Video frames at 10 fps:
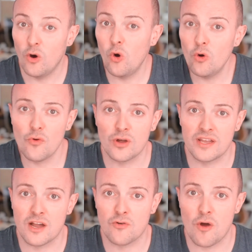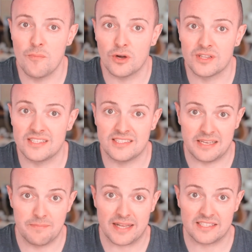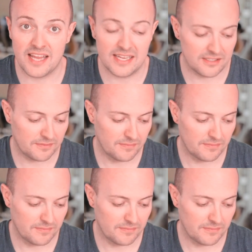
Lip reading: or rocking a Chromebook that's seen better days.